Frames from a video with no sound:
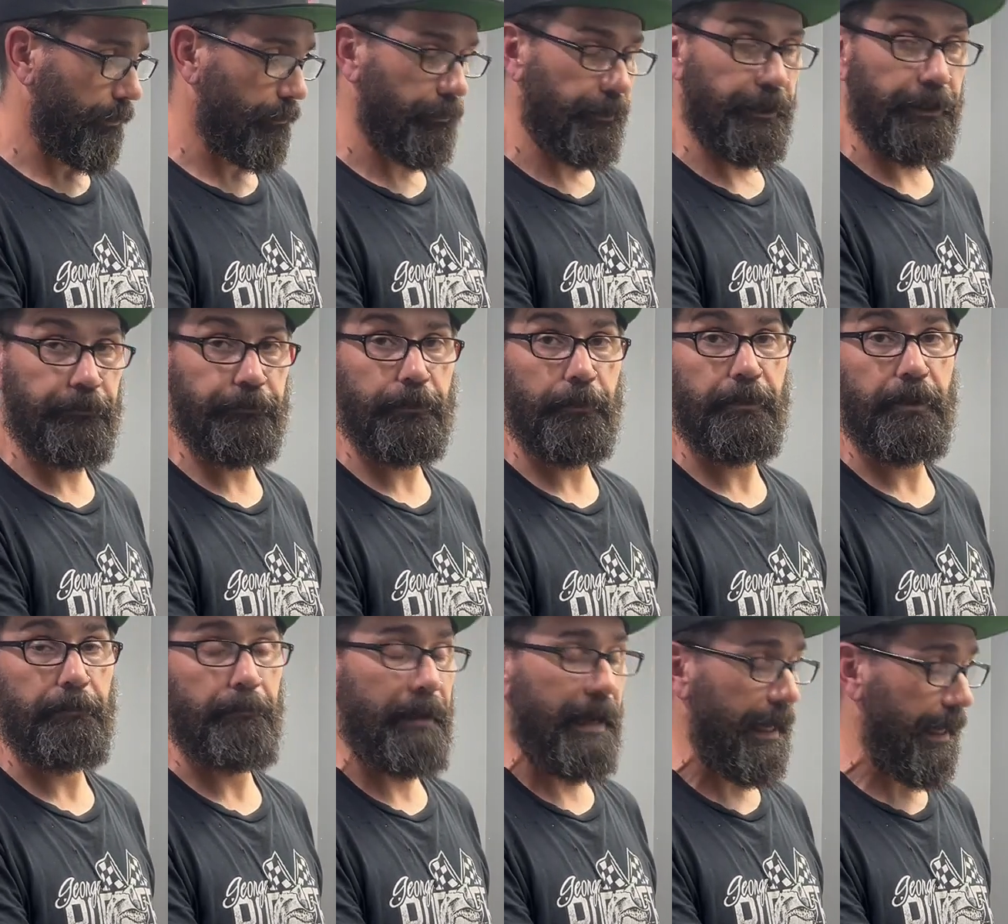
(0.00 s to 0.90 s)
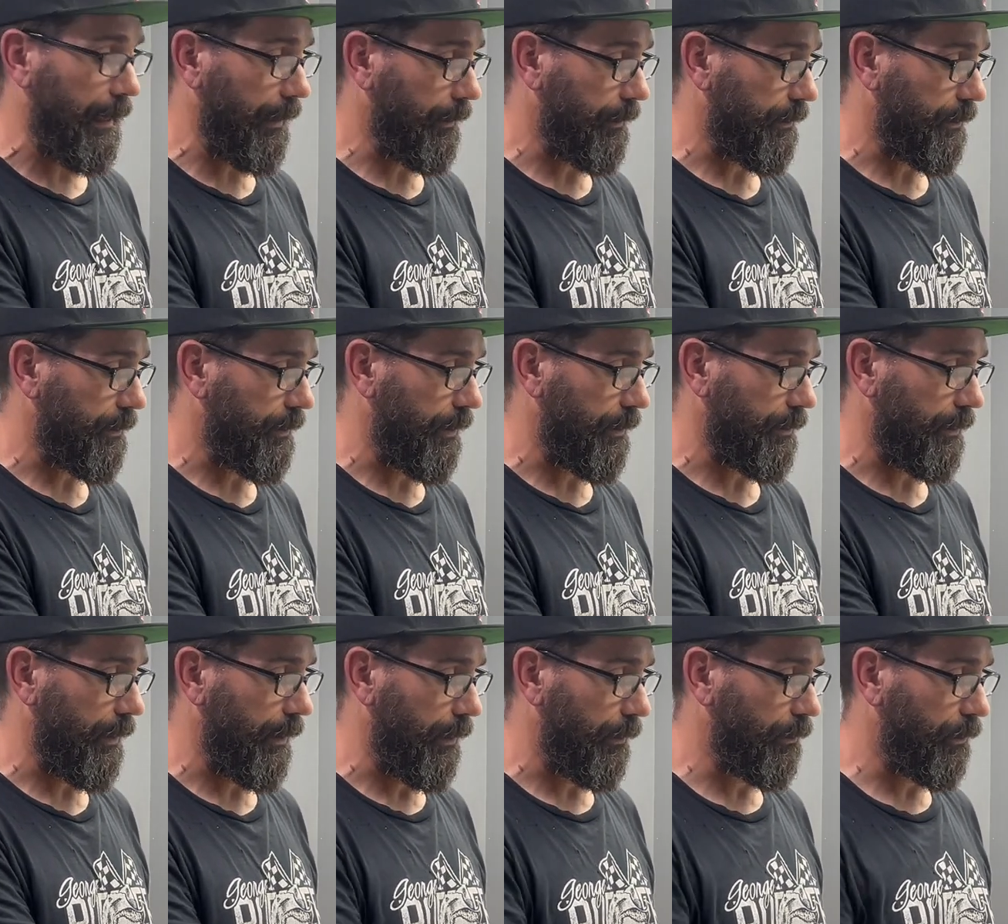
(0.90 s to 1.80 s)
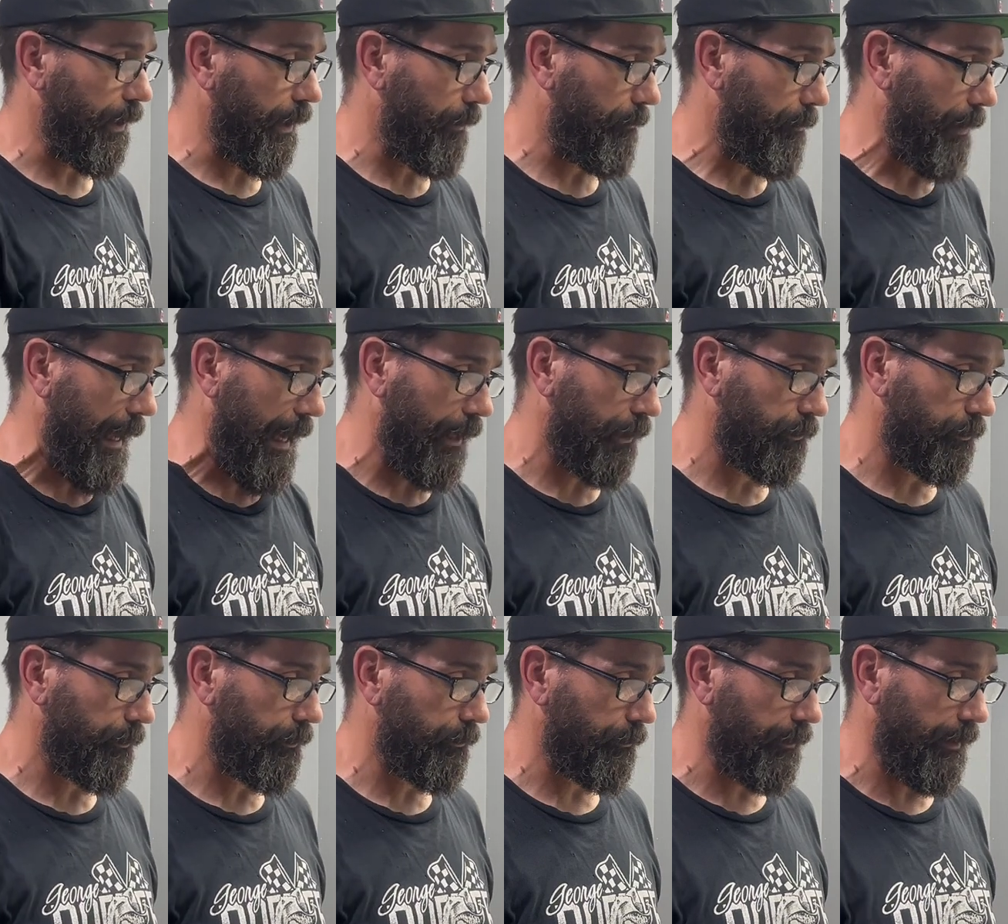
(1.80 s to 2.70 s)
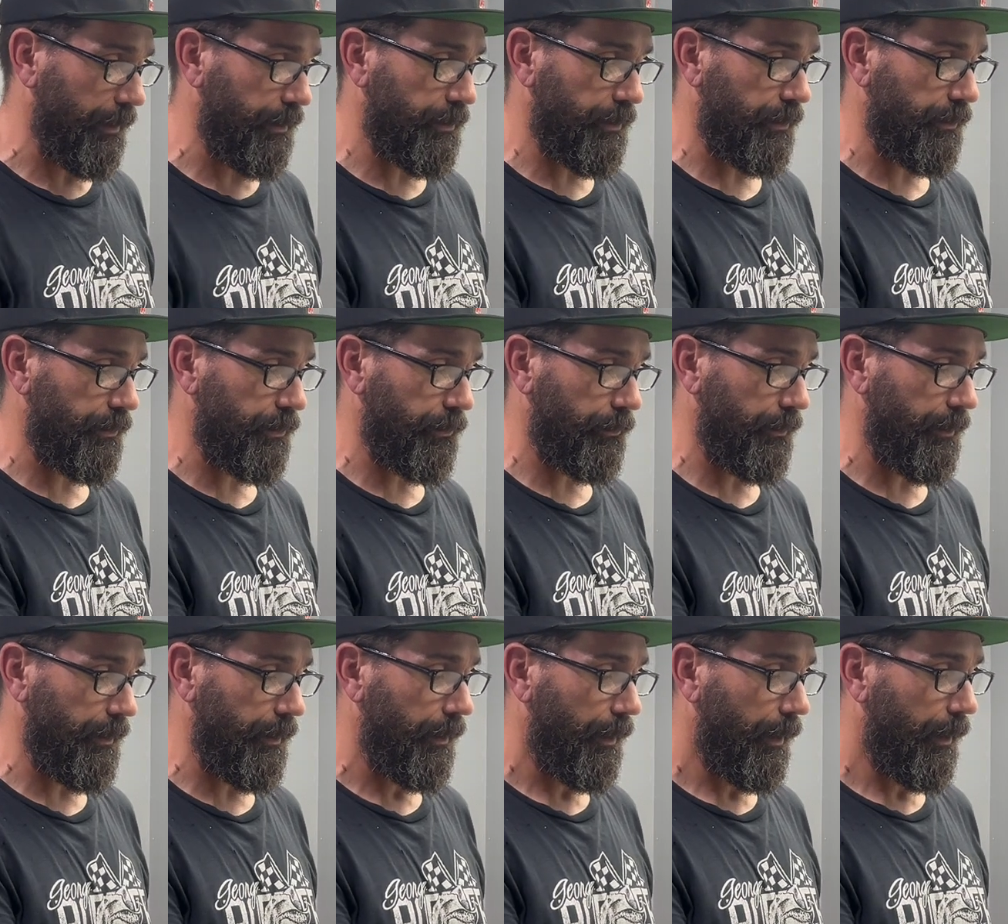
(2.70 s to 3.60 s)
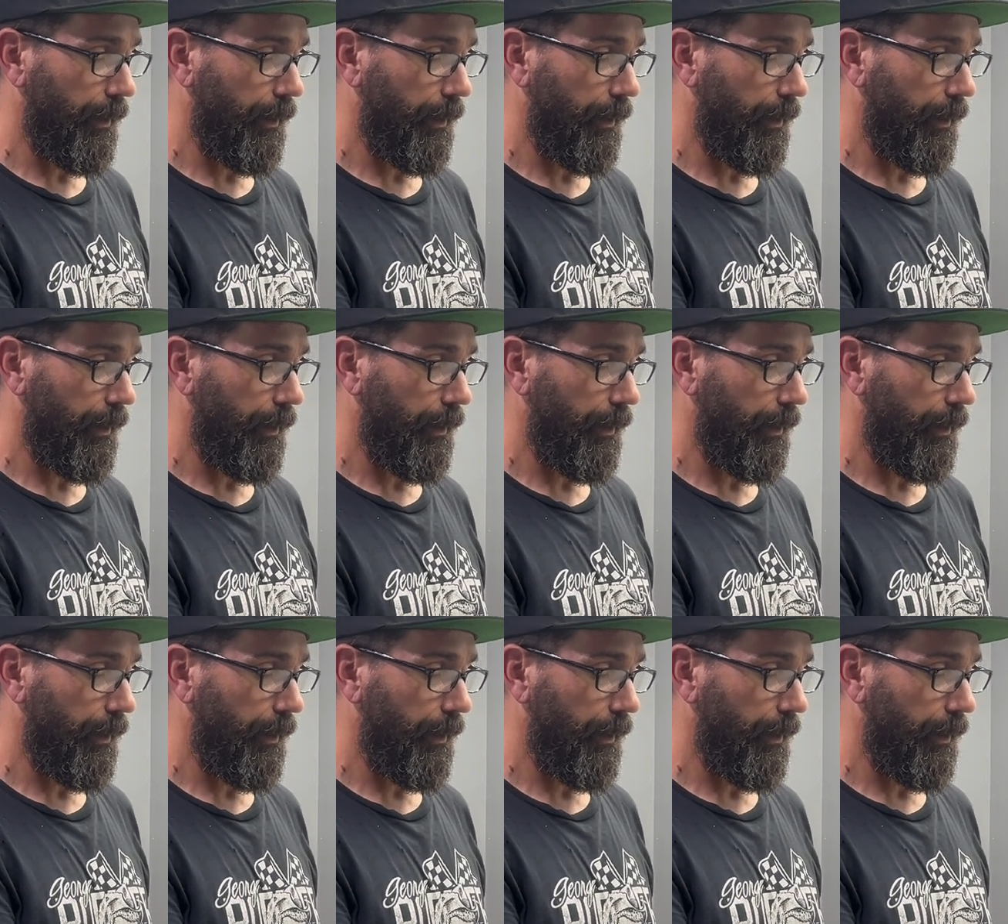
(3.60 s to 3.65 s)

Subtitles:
to read from the back. It says, jam-packed with race and street